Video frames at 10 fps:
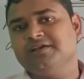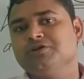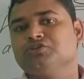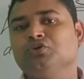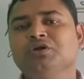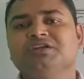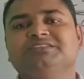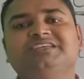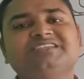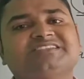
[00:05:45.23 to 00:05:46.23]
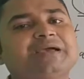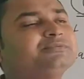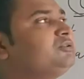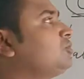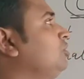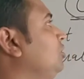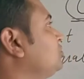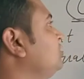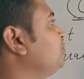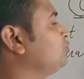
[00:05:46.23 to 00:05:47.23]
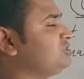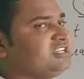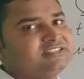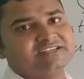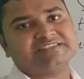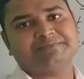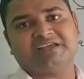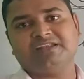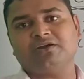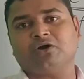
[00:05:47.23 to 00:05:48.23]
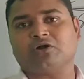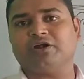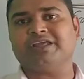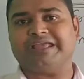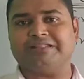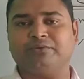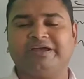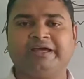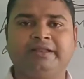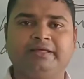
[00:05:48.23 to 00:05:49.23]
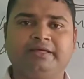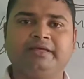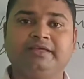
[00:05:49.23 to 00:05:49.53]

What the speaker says: So this type of the conduction process is mainly occurred in where?